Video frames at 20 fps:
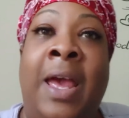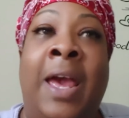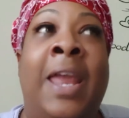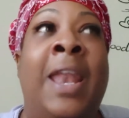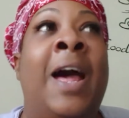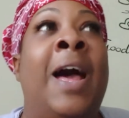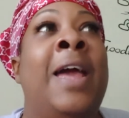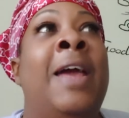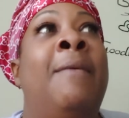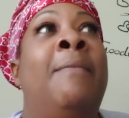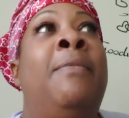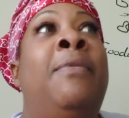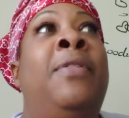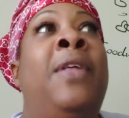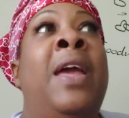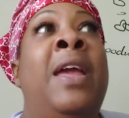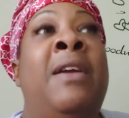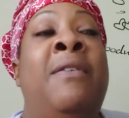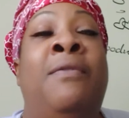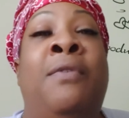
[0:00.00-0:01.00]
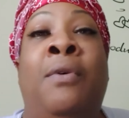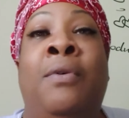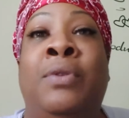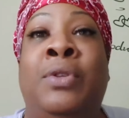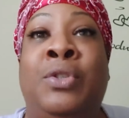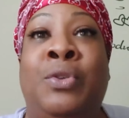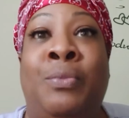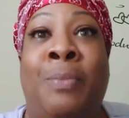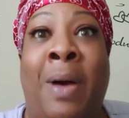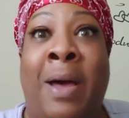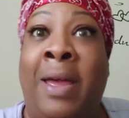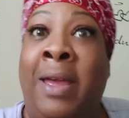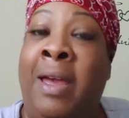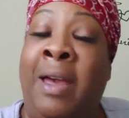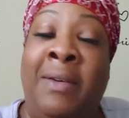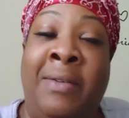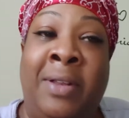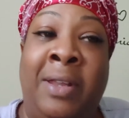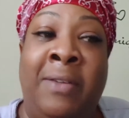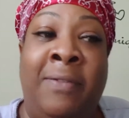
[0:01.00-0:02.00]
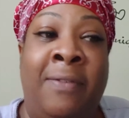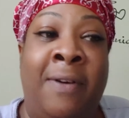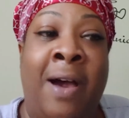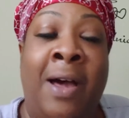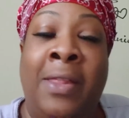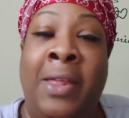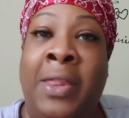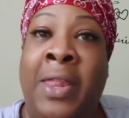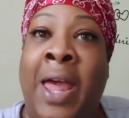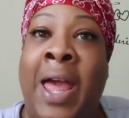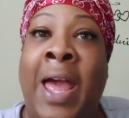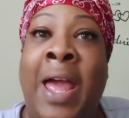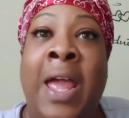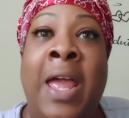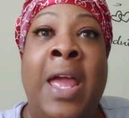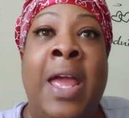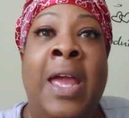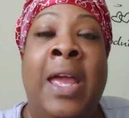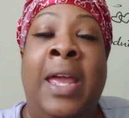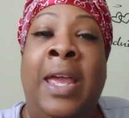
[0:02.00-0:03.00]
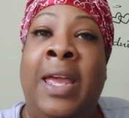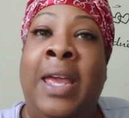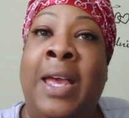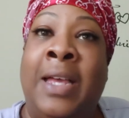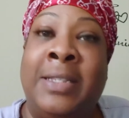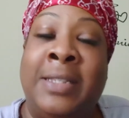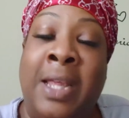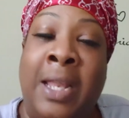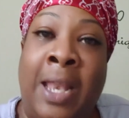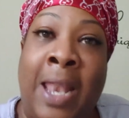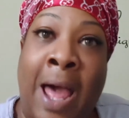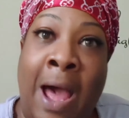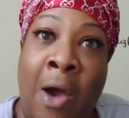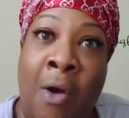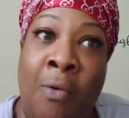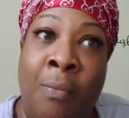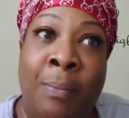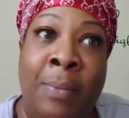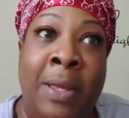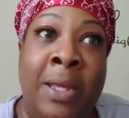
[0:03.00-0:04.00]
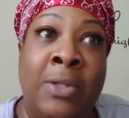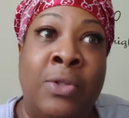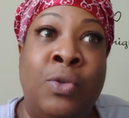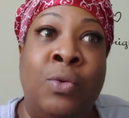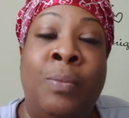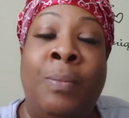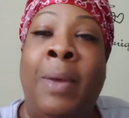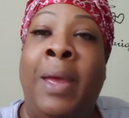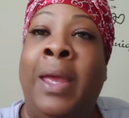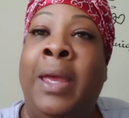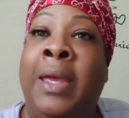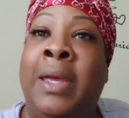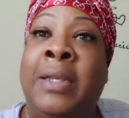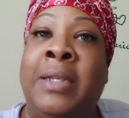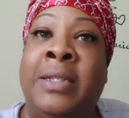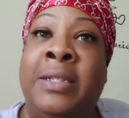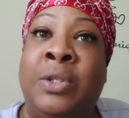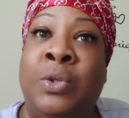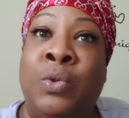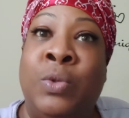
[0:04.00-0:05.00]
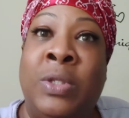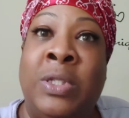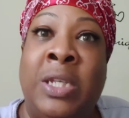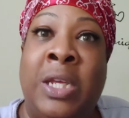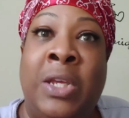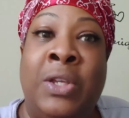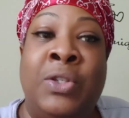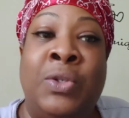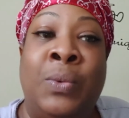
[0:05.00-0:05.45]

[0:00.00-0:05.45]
And I am thankful to my Heavenly Father that he has allowed me to make it to see